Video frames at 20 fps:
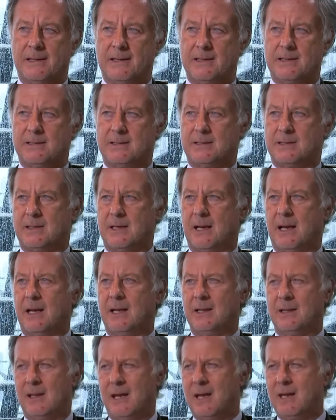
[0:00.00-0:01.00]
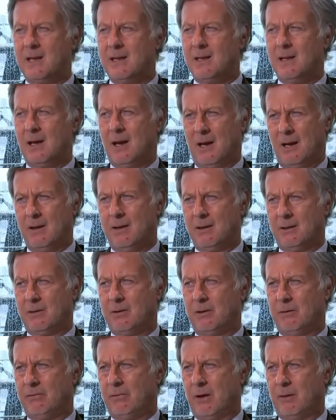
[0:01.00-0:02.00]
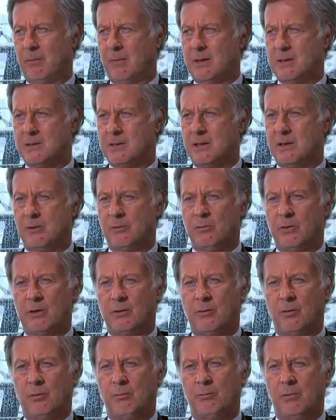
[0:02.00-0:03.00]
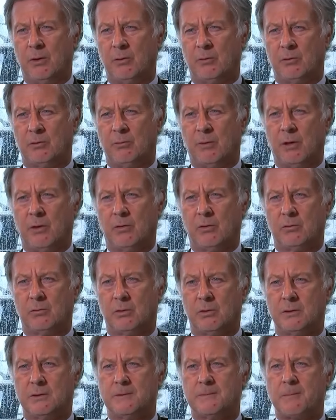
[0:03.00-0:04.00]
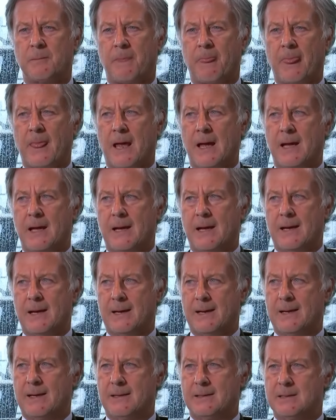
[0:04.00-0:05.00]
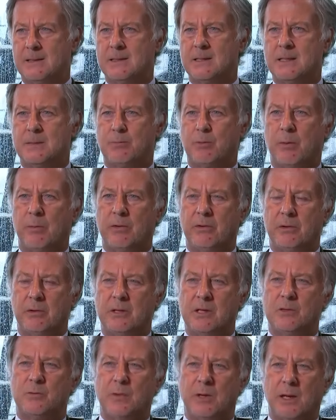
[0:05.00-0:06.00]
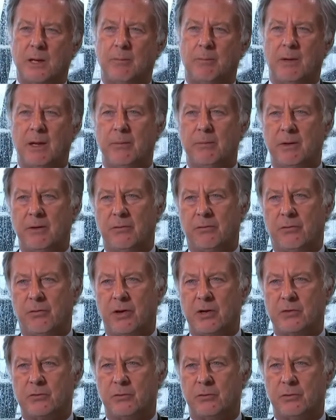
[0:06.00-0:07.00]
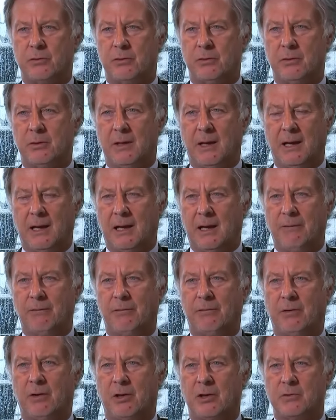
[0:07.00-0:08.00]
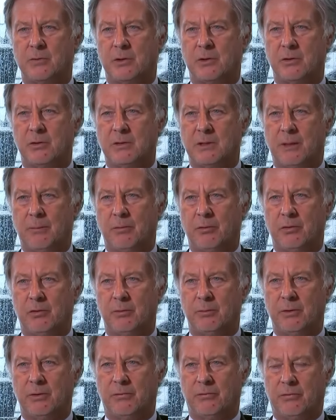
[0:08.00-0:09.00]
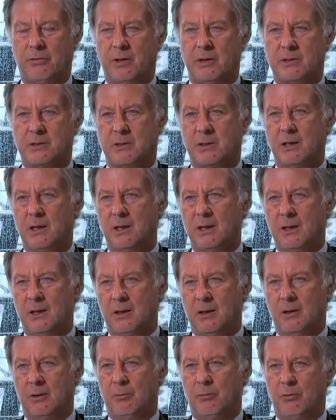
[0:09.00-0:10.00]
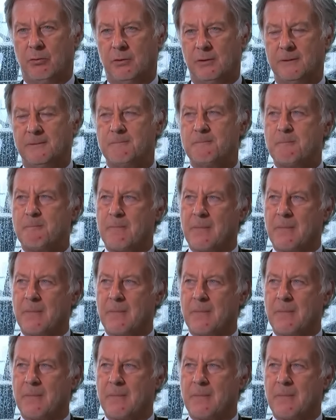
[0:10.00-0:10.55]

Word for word: If I may say it, or it my own words, this is probably the niche we can play being French-rooted. Half of the luxury goods happen to be French-born.